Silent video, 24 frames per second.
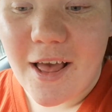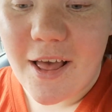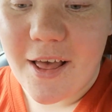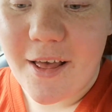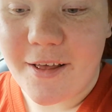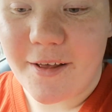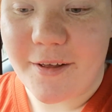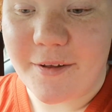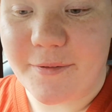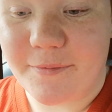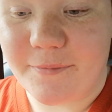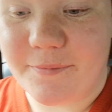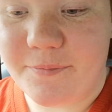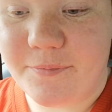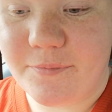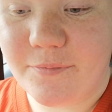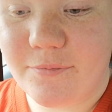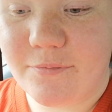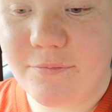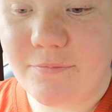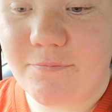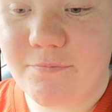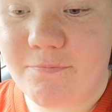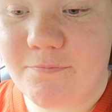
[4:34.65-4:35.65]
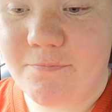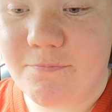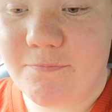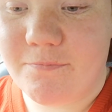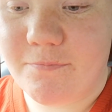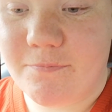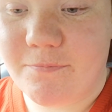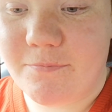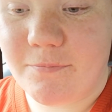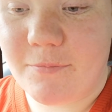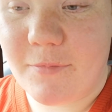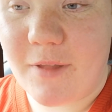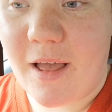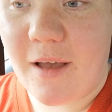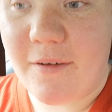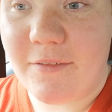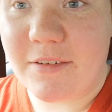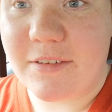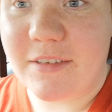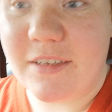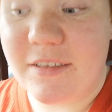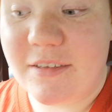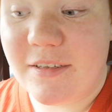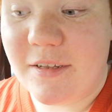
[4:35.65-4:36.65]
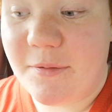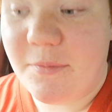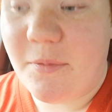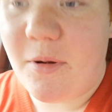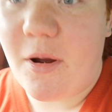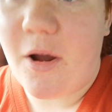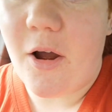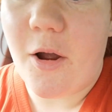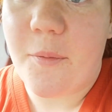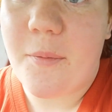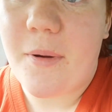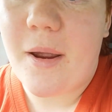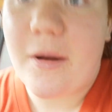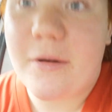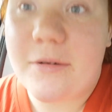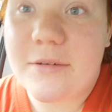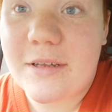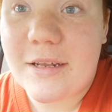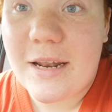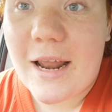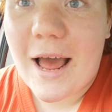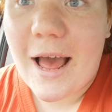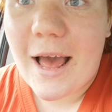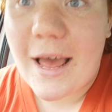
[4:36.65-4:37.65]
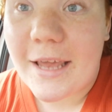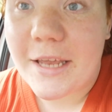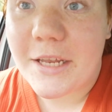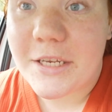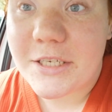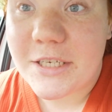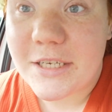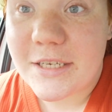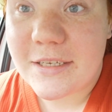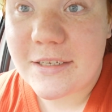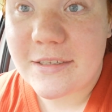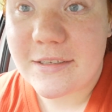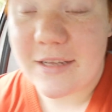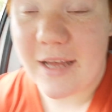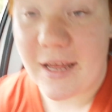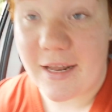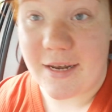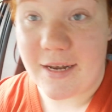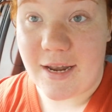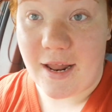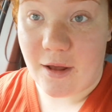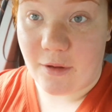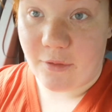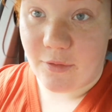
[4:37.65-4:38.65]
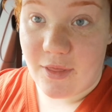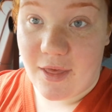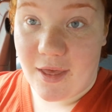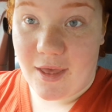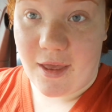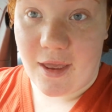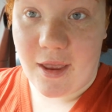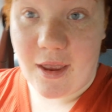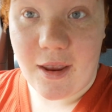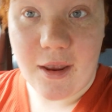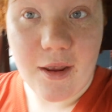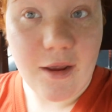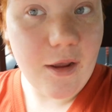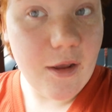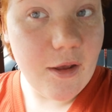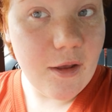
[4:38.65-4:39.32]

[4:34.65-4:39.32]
Haven't tinted my eyebrows in ages, and now they're,